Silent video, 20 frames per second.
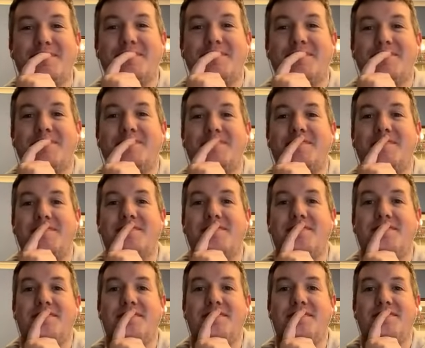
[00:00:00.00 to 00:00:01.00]

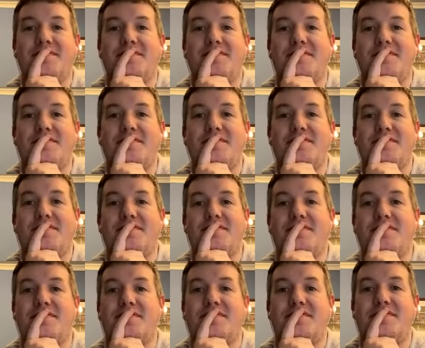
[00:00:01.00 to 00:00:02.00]

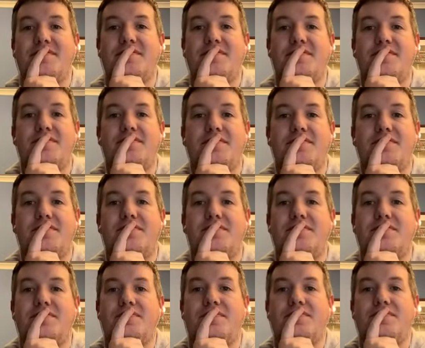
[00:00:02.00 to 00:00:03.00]

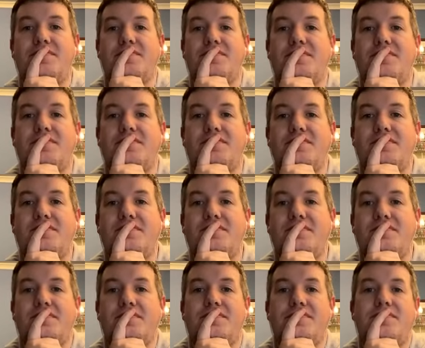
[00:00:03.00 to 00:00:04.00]

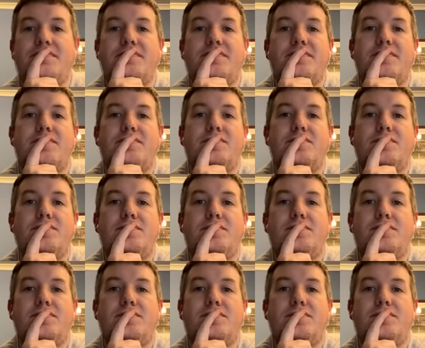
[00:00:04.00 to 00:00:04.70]
(not speaking)